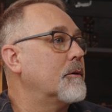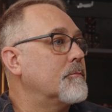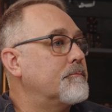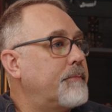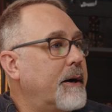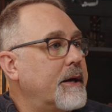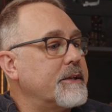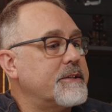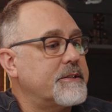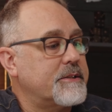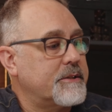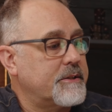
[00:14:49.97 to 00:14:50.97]

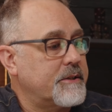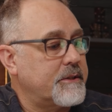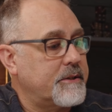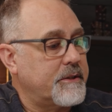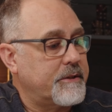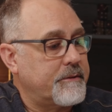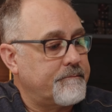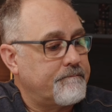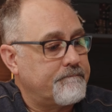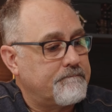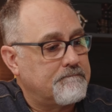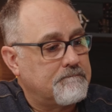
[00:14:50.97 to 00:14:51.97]
But
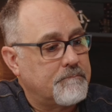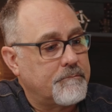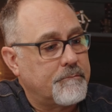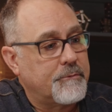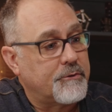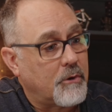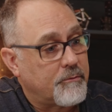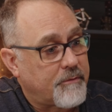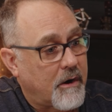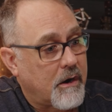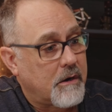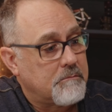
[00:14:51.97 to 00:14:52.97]
so
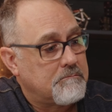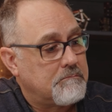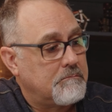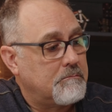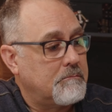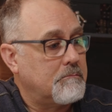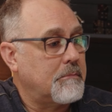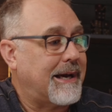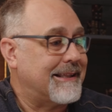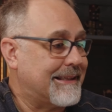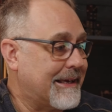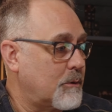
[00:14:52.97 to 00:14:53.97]
far,
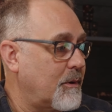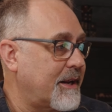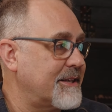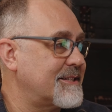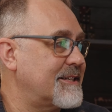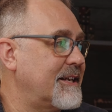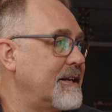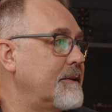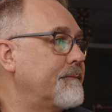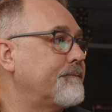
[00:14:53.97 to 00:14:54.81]
I like what I see.